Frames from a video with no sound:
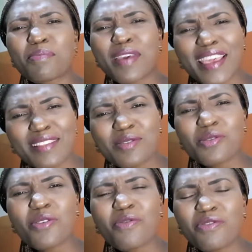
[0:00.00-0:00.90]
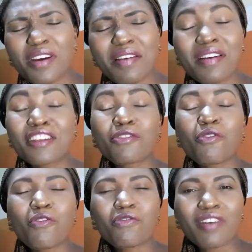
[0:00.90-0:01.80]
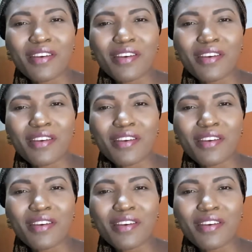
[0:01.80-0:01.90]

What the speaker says: pains over and over